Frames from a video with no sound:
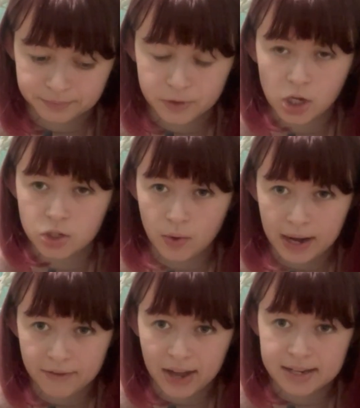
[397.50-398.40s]
just so I'd
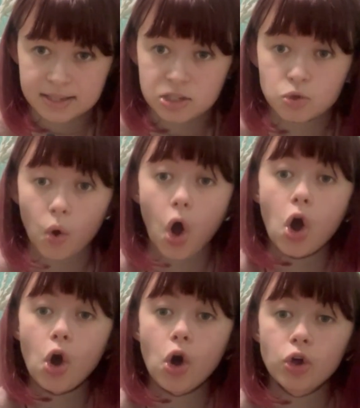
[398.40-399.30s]
have access to
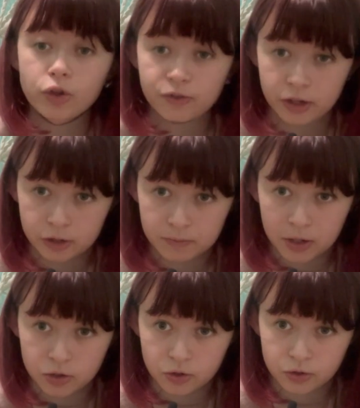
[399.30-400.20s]
all of their
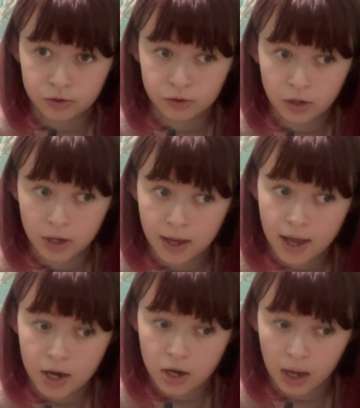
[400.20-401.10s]
Special,
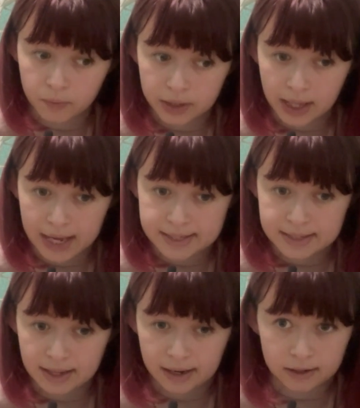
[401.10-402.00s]
not
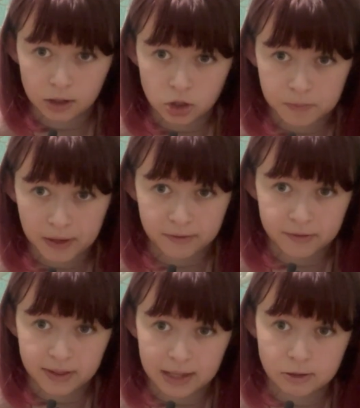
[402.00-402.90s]
realizing that I could have just paid
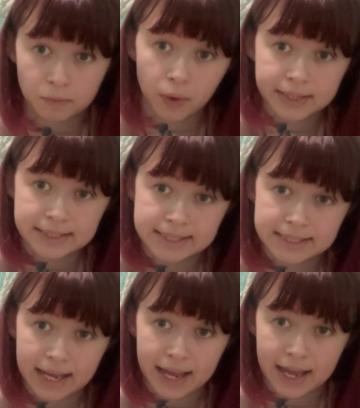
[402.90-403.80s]
50,000 points
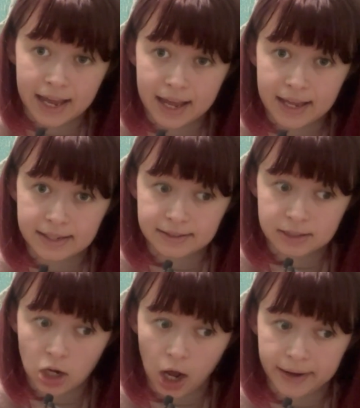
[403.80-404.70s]

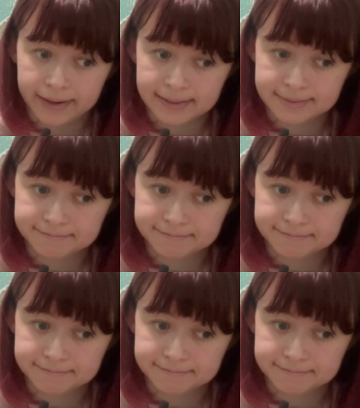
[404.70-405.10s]
and gotten it.